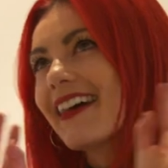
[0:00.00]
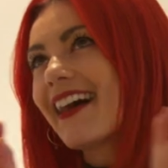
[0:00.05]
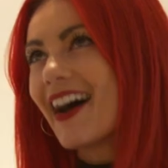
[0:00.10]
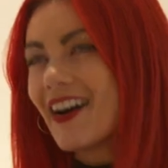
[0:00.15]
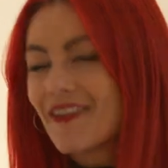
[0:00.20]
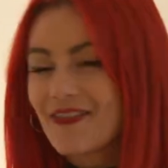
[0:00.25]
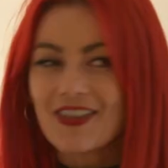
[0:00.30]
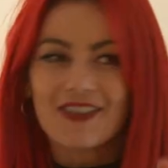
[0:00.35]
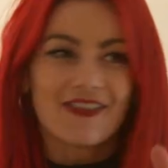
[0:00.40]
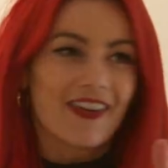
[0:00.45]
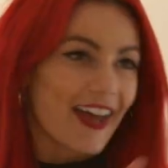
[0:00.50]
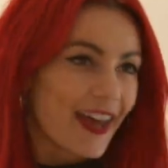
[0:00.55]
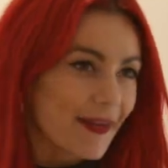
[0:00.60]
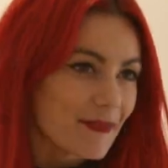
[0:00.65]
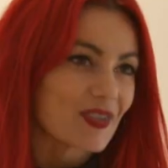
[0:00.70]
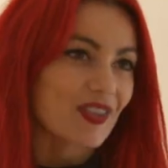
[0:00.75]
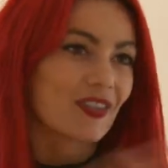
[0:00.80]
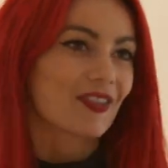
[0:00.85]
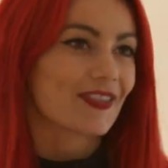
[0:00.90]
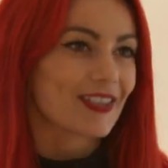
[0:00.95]
have the
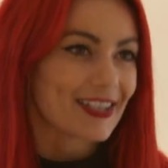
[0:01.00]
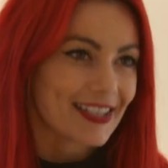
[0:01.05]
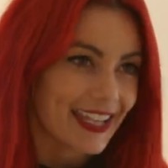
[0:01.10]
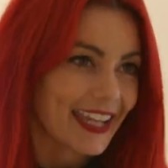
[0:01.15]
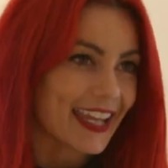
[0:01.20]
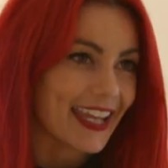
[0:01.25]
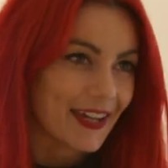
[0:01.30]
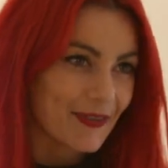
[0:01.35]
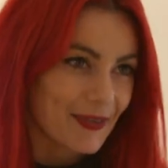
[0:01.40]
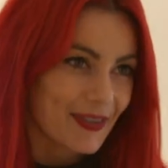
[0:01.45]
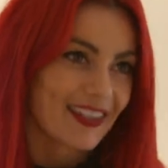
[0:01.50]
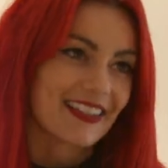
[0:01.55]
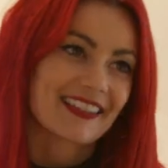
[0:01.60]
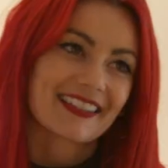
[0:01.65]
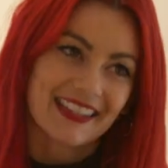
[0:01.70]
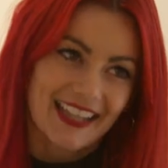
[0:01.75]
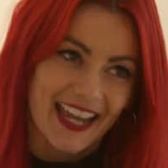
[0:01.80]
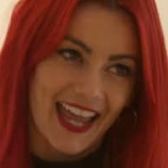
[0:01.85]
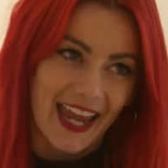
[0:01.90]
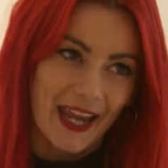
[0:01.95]
Vamps obviously here with us
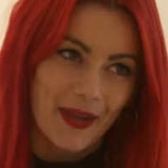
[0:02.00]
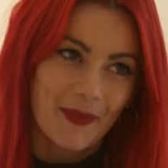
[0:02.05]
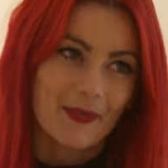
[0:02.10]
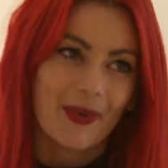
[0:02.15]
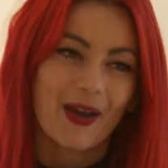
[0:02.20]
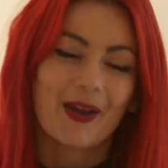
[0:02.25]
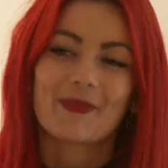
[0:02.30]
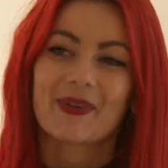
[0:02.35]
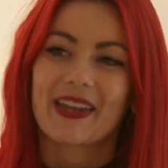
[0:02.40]
today, oh. but